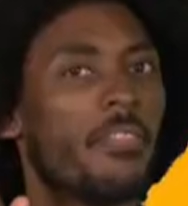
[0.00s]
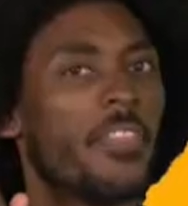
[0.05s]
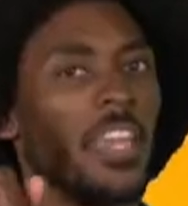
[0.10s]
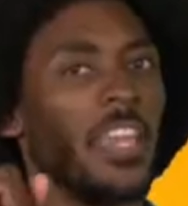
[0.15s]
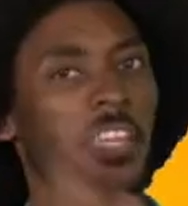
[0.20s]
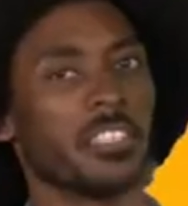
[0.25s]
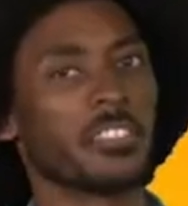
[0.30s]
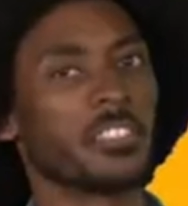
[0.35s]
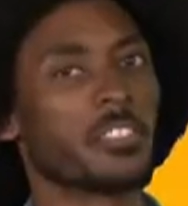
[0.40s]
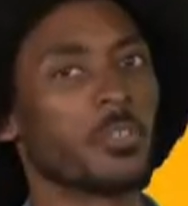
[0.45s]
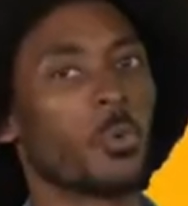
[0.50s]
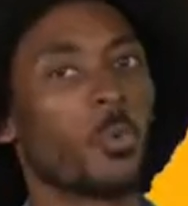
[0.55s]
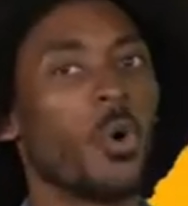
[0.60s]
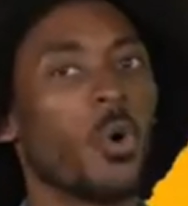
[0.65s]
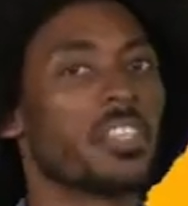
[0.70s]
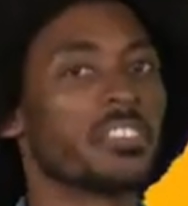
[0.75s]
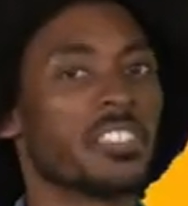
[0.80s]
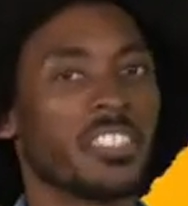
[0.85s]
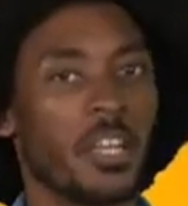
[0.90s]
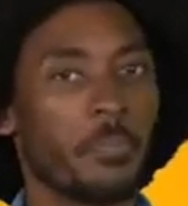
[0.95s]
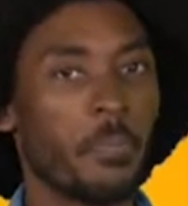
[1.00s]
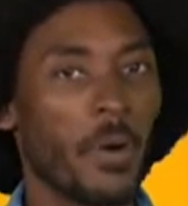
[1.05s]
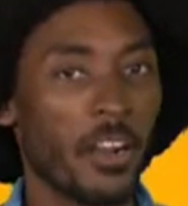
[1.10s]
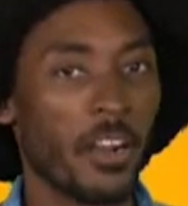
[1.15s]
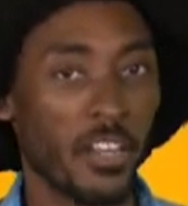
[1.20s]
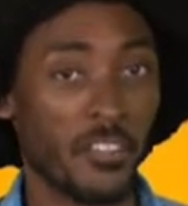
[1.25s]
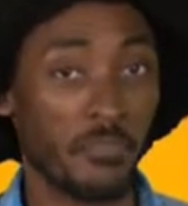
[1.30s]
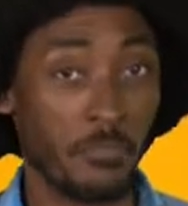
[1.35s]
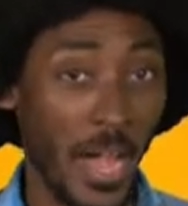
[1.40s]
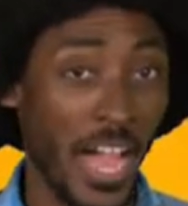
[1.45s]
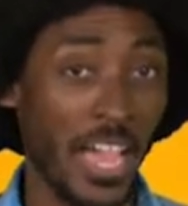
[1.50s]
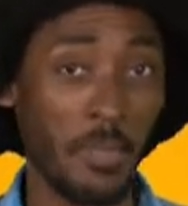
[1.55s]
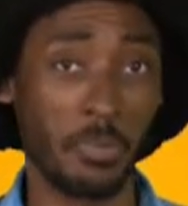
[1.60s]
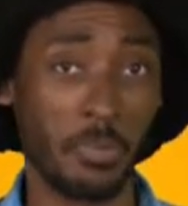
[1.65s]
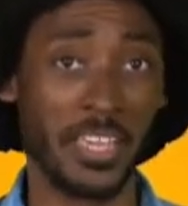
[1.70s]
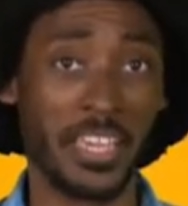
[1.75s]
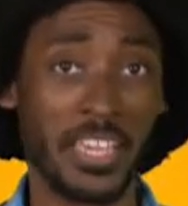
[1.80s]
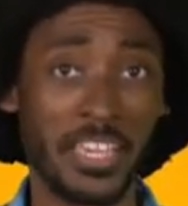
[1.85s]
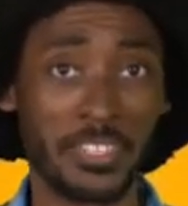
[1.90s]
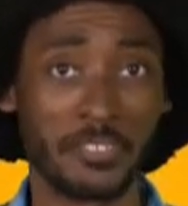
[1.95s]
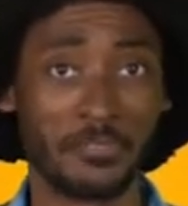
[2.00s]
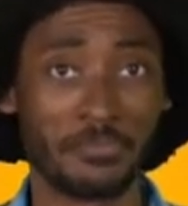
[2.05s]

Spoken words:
This wasn't a part of my plan.